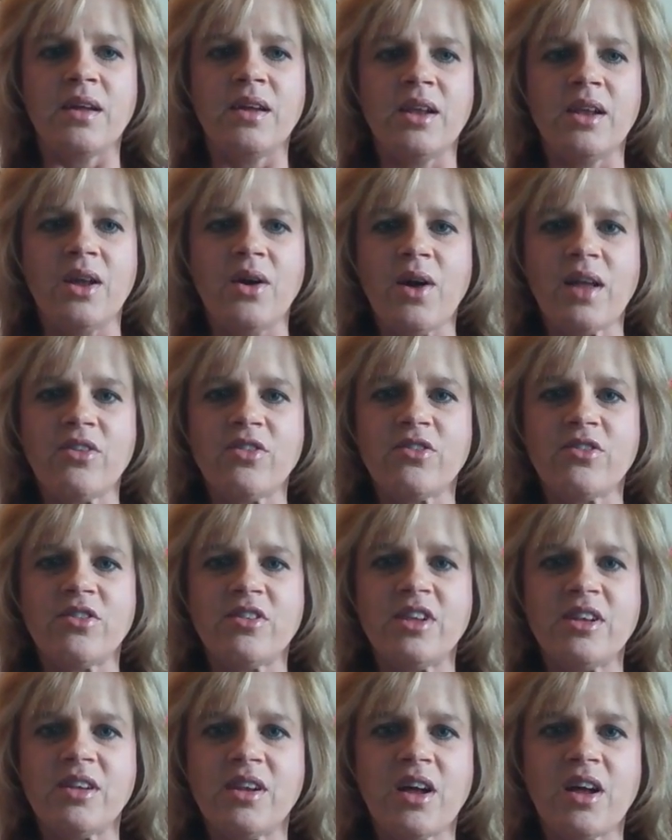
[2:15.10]
I just
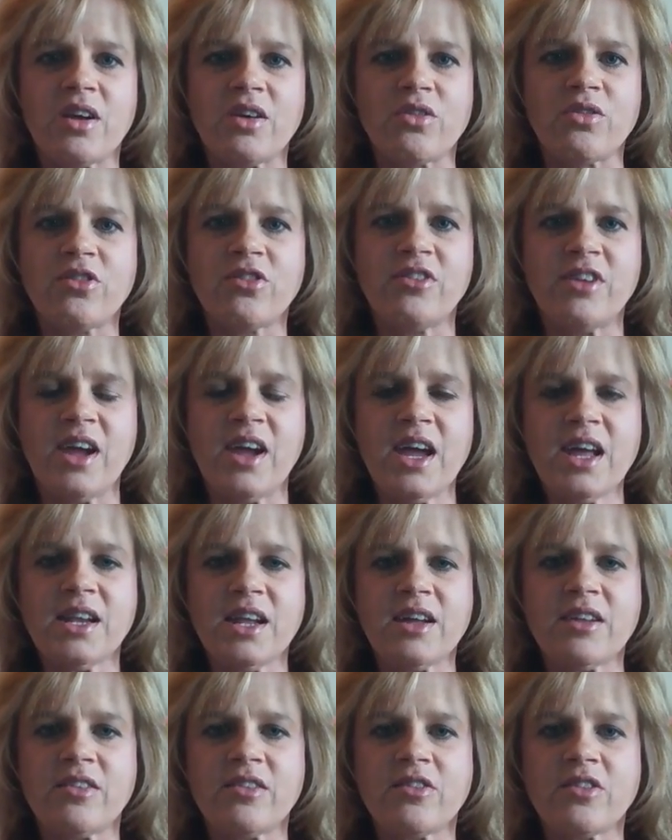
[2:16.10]
didn't understand
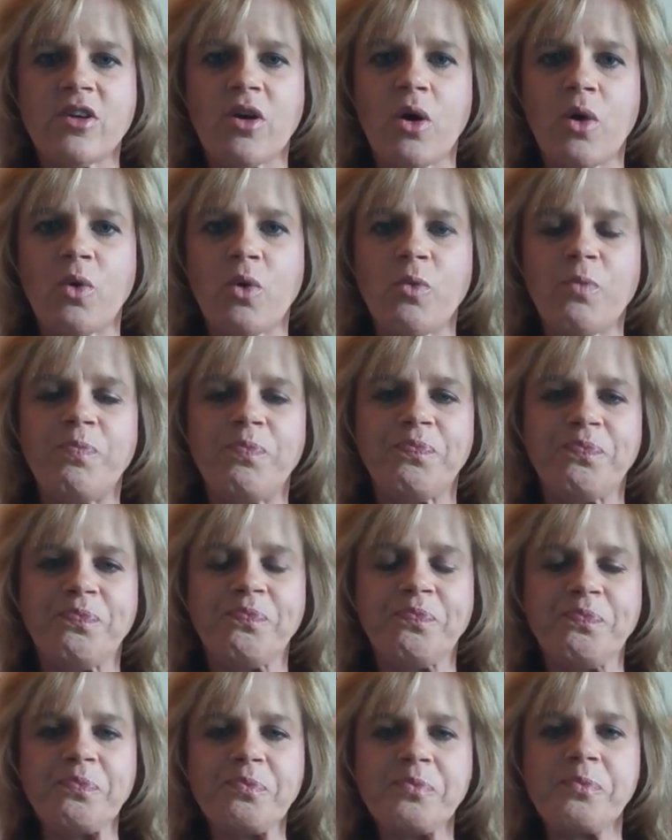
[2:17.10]
it. So
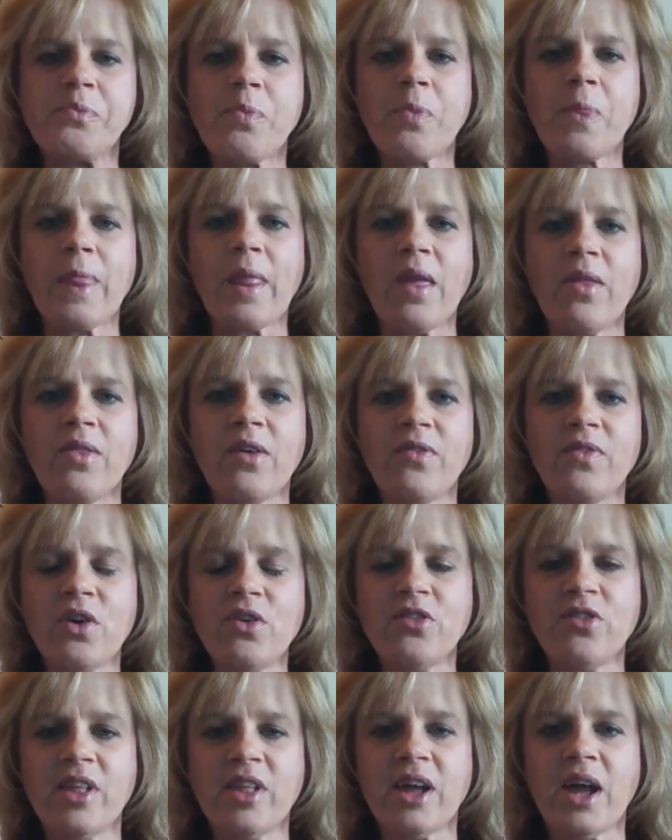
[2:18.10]
the
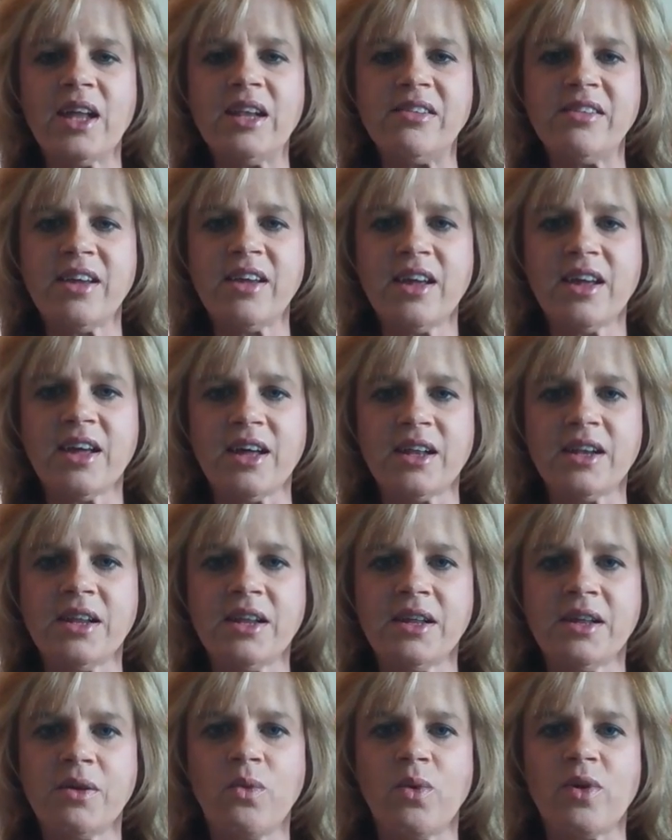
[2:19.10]
first thing I did
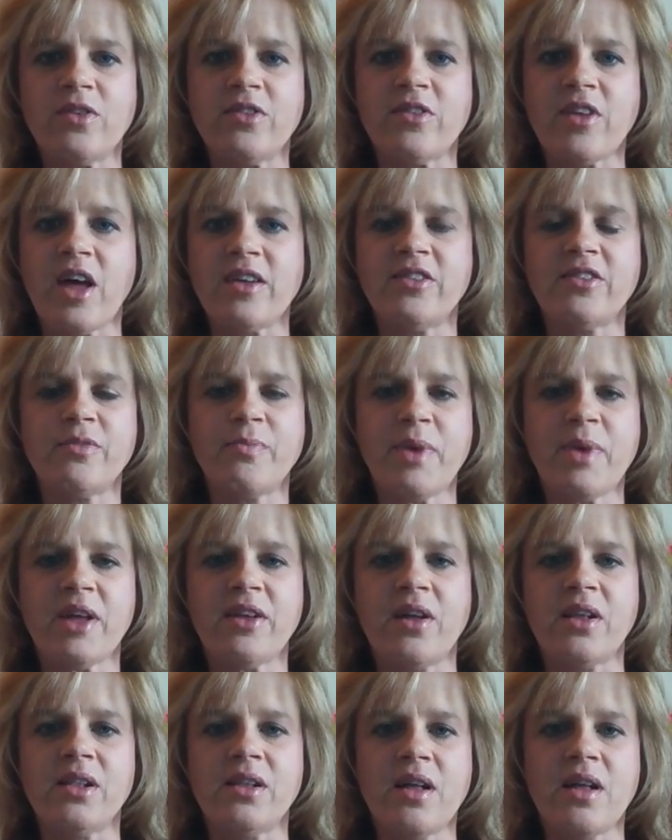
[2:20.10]
was I spent
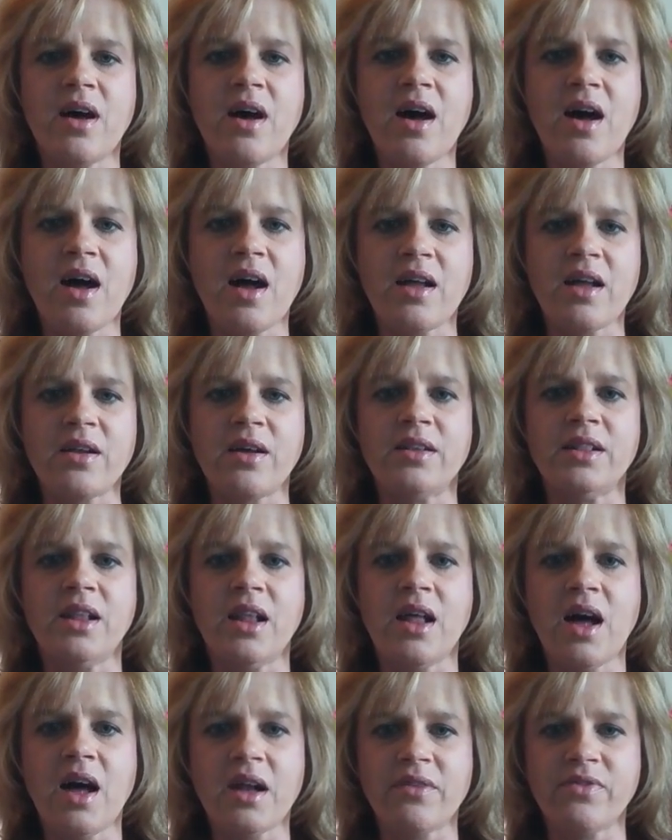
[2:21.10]
a lot
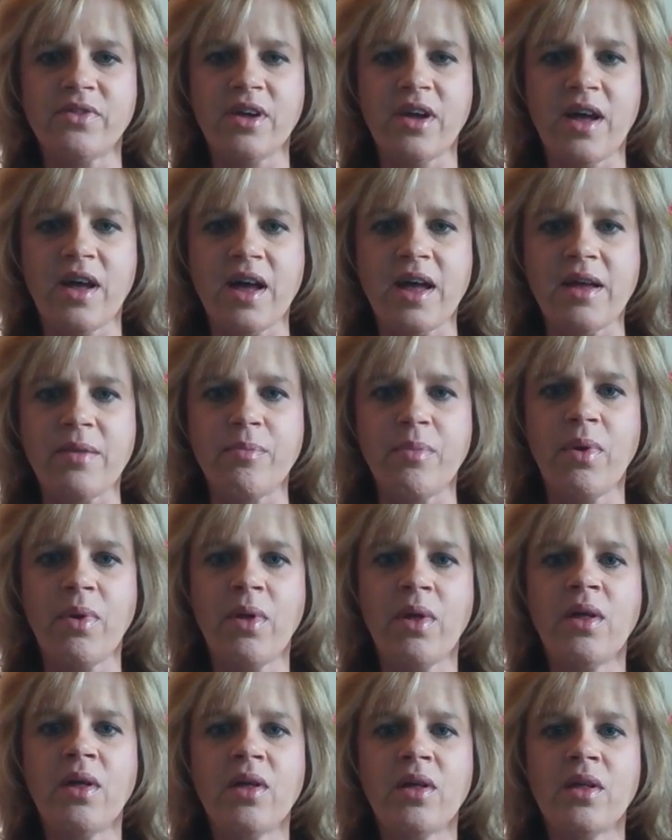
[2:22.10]
of time
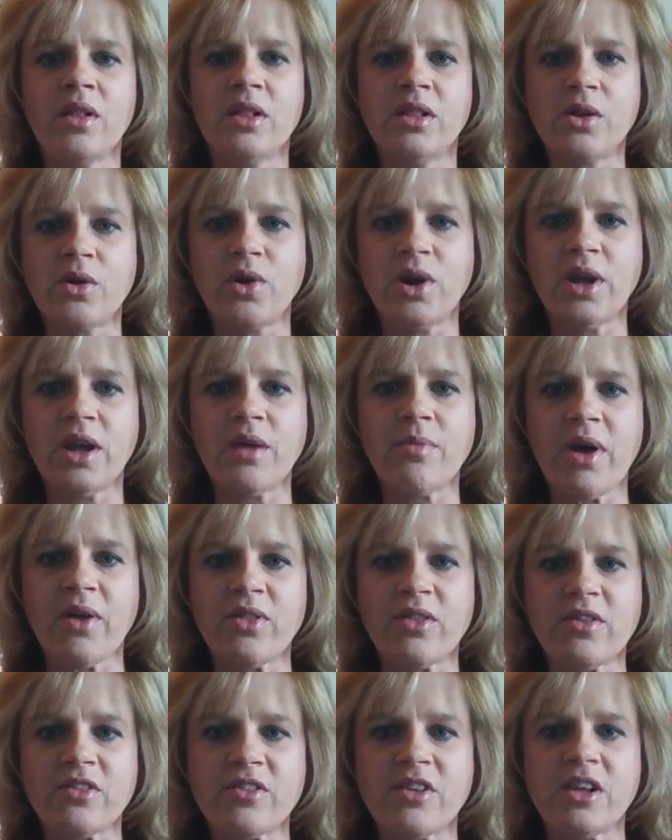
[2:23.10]
learning about
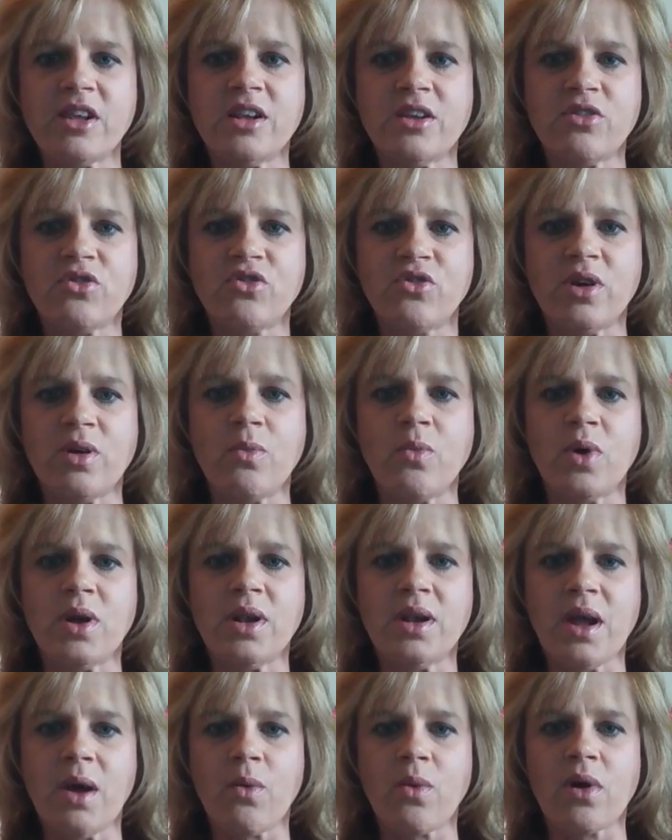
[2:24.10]
this industry and what
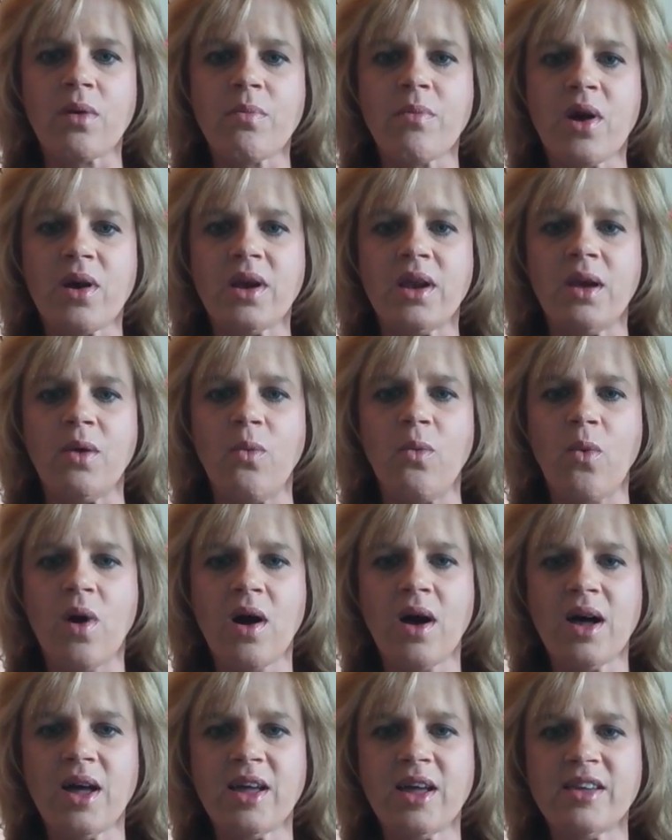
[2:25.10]
network marketing
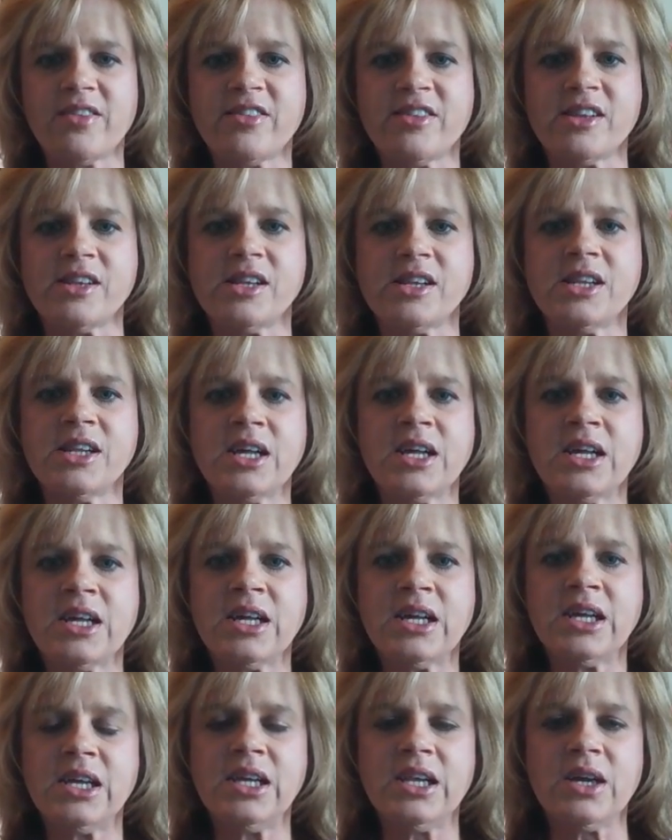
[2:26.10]
was,
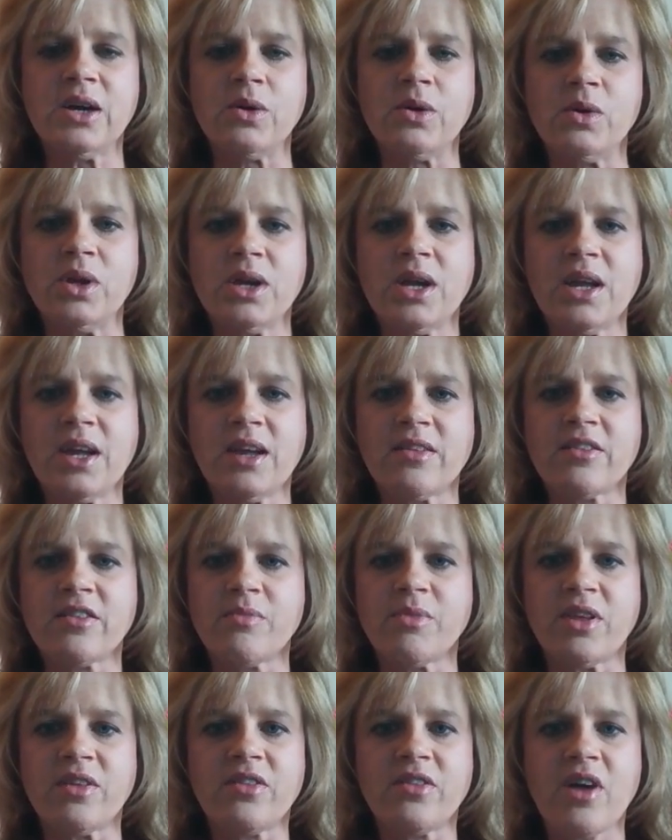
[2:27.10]
and looking at
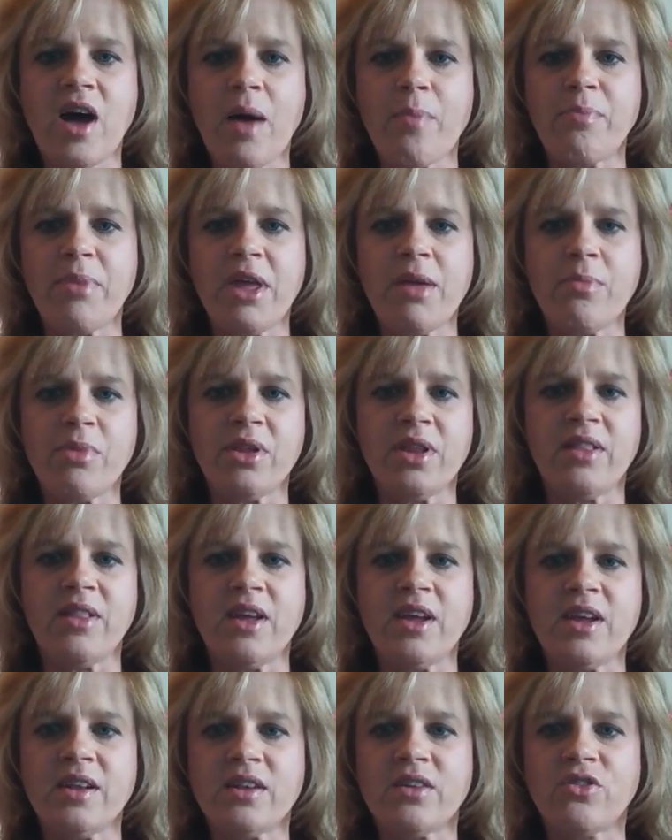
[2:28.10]
some of the top people in
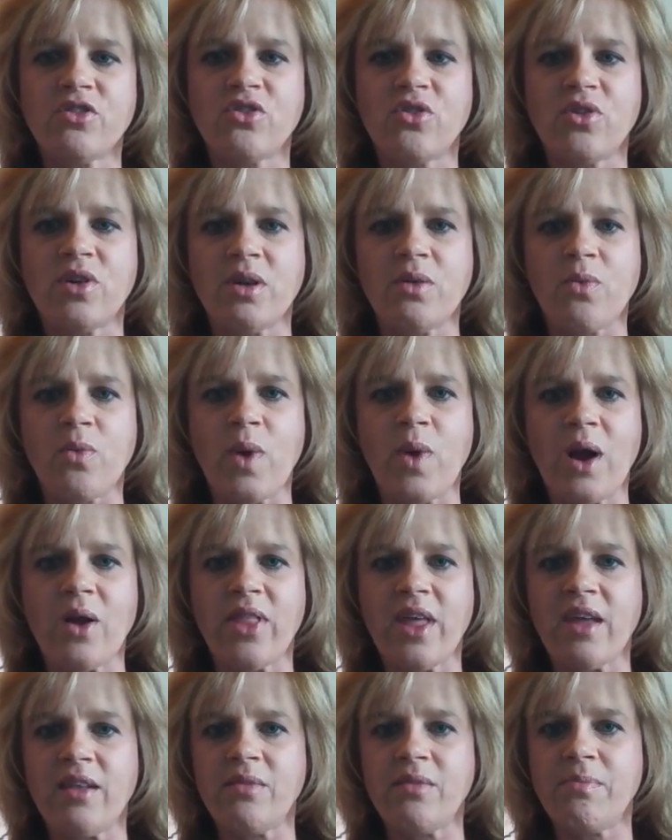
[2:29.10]
the industry and where
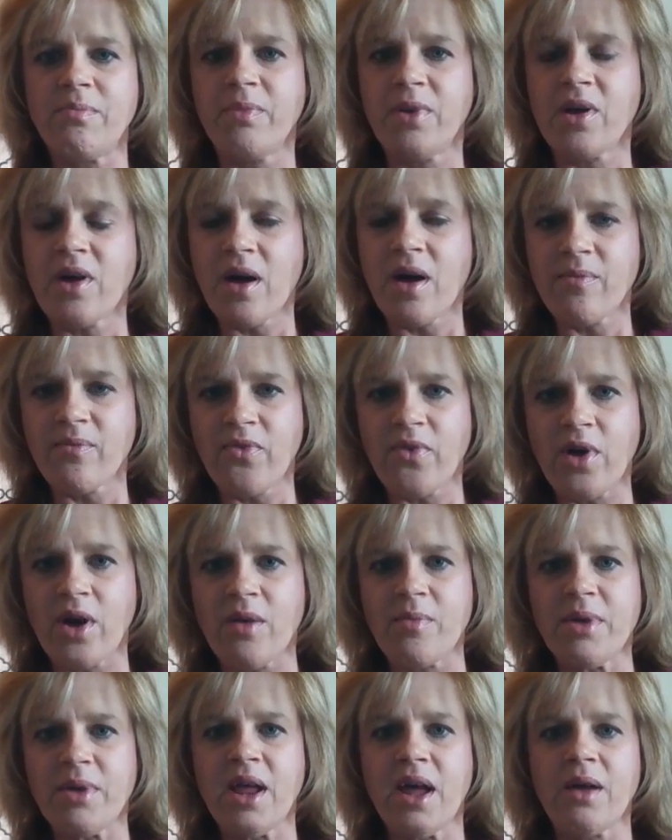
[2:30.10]
they come
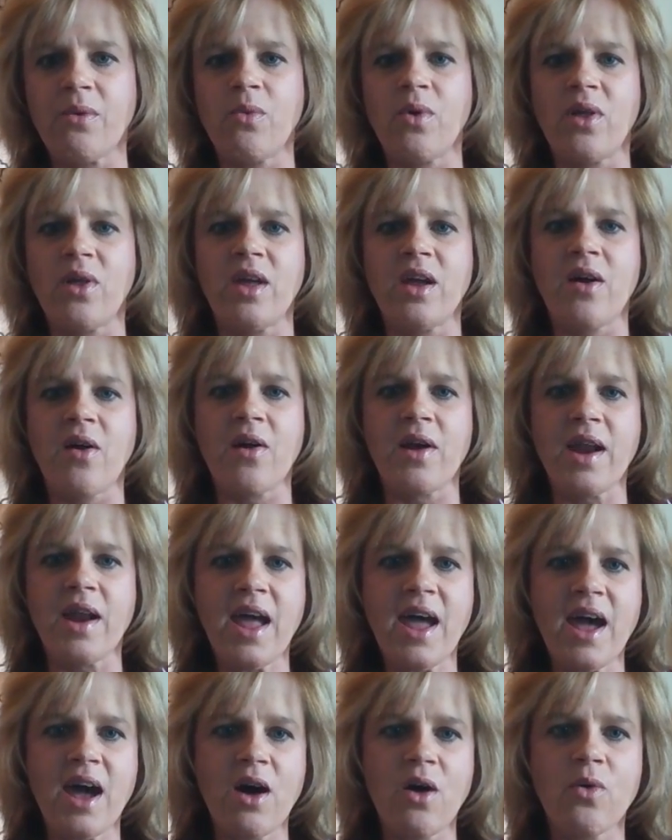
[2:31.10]
from and where they are
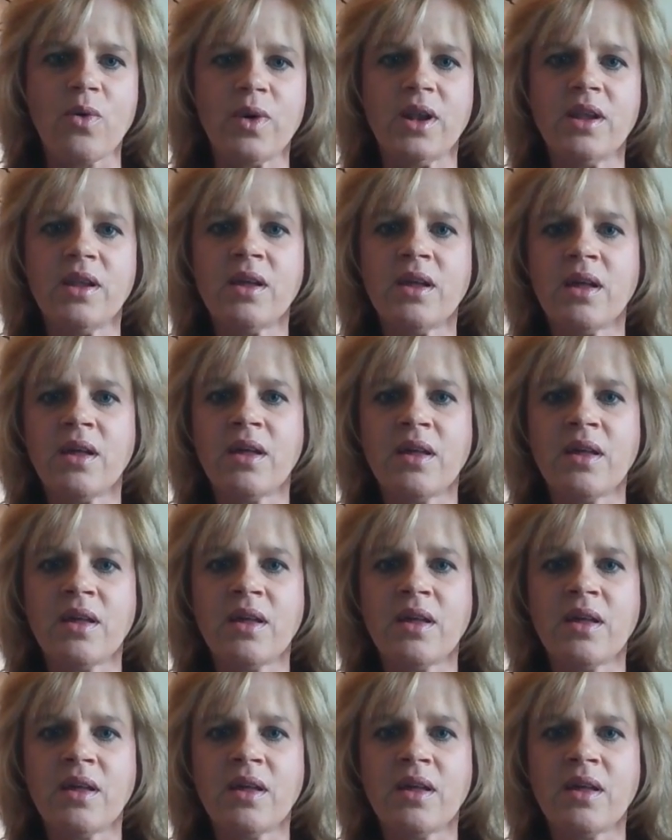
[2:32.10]
now. And